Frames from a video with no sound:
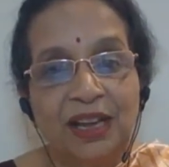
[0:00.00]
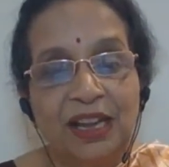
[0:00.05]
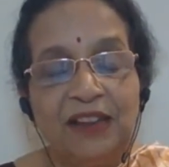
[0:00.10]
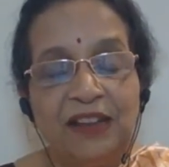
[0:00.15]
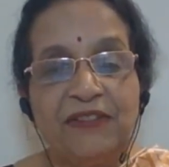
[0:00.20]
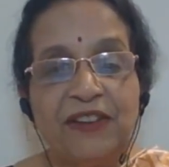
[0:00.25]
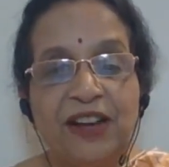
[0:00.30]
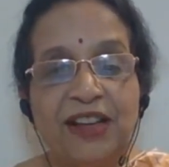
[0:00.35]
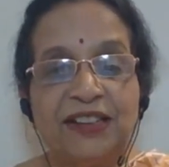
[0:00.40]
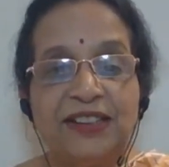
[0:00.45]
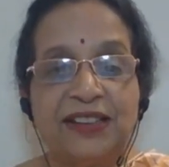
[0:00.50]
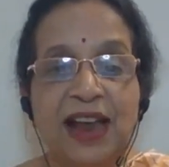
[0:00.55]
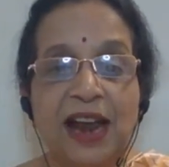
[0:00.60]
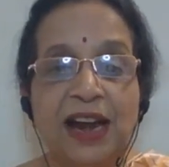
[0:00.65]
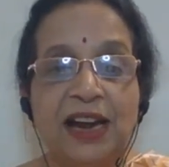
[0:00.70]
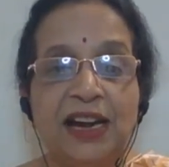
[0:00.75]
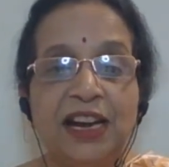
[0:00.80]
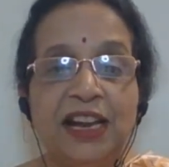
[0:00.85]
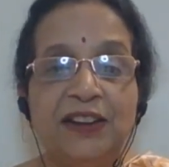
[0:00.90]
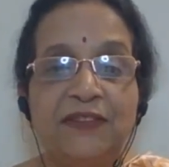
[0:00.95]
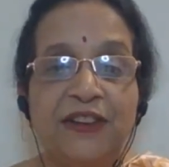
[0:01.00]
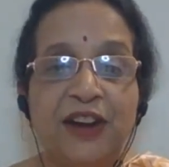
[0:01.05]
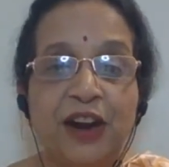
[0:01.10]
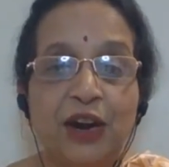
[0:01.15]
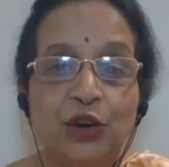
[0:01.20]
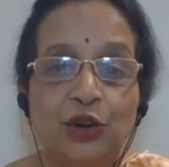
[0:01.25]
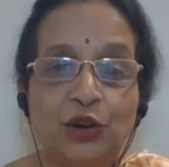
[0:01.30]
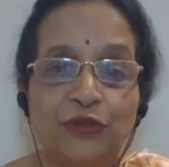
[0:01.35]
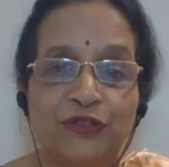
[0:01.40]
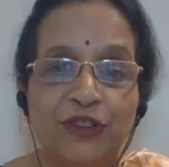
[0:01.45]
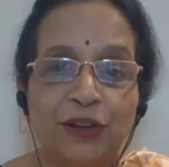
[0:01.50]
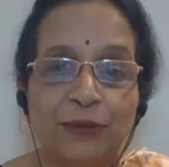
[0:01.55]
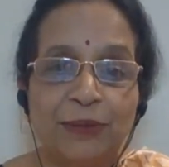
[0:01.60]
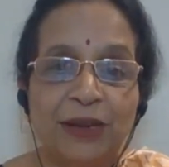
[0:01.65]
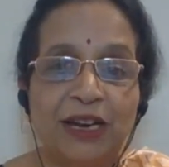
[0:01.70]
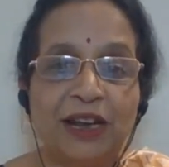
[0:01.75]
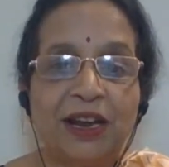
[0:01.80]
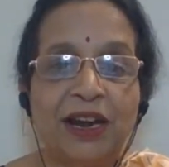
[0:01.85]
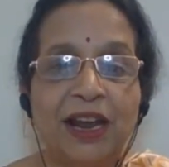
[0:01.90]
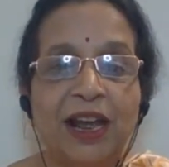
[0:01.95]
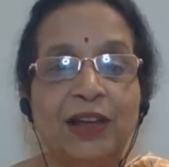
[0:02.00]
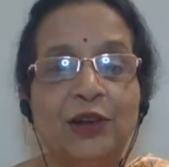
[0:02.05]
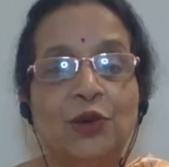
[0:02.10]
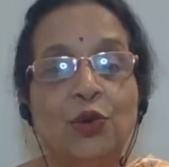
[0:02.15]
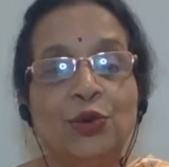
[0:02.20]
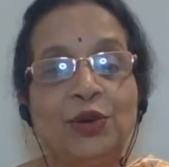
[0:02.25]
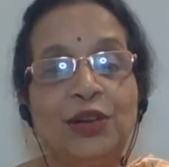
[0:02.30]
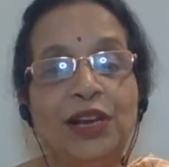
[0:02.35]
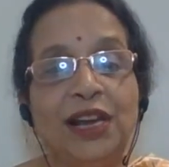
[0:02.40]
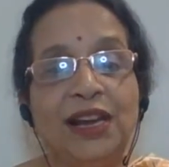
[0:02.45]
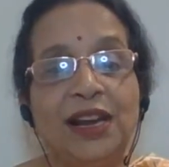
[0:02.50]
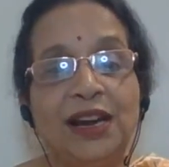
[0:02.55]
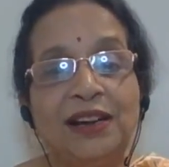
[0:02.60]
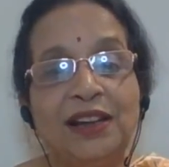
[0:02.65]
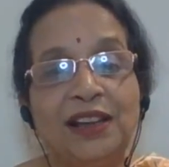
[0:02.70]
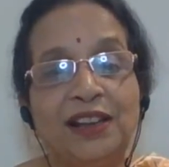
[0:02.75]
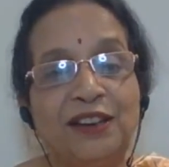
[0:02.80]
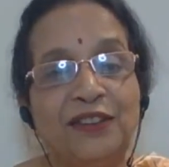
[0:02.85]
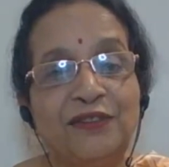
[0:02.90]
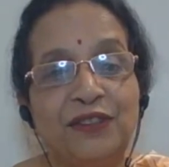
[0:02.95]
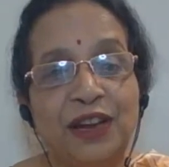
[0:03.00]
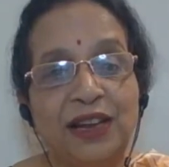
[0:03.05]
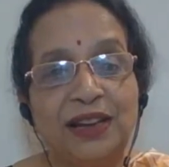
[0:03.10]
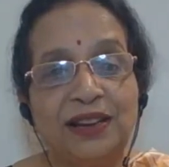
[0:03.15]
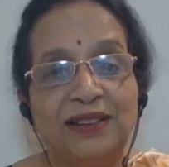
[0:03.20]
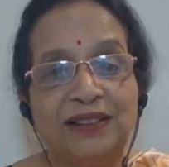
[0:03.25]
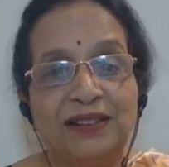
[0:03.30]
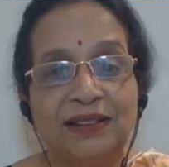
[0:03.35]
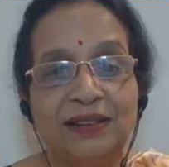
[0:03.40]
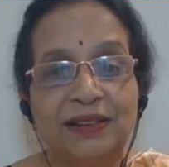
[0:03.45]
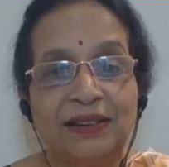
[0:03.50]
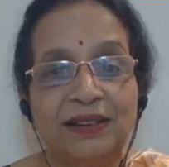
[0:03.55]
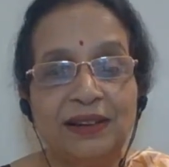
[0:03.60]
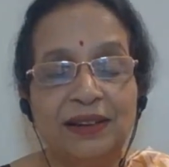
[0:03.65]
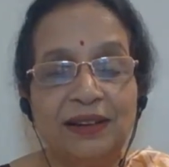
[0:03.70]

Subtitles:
If I stand in front of the mirror, I only get a reflection.